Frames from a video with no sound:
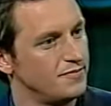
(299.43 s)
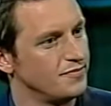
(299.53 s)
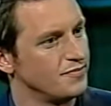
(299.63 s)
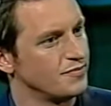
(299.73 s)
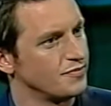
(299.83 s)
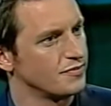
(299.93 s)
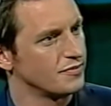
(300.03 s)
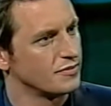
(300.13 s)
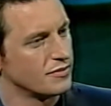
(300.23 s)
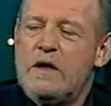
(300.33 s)
Right.
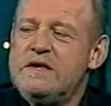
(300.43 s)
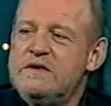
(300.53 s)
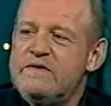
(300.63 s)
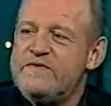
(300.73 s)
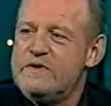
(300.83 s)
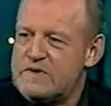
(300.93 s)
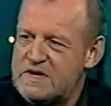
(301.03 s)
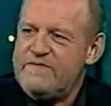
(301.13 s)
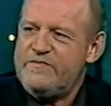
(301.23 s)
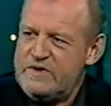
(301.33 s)
Oddly enough, you know,
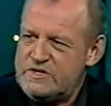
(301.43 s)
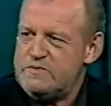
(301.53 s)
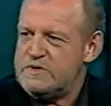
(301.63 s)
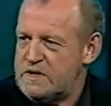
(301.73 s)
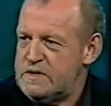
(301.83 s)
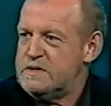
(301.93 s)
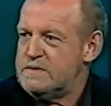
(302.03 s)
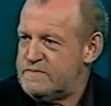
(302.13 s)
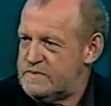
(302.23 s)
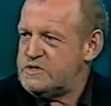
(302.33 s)
Cliff Richard was
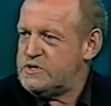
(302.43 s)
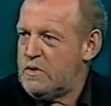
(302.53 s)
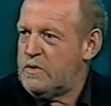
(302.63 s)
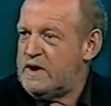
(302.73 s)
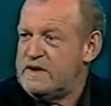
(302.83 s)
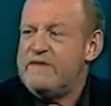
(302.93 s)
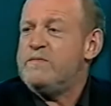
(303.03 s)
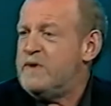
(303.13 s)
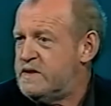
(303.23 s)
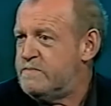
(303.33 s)
on the show. I never
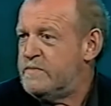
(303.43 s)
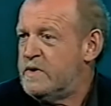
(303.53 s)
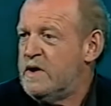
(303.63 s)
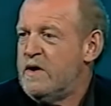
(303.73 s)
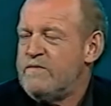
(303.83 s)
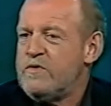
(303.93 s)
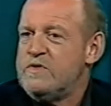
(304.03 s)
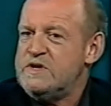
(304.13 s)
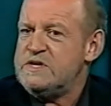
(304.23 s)
met him for all these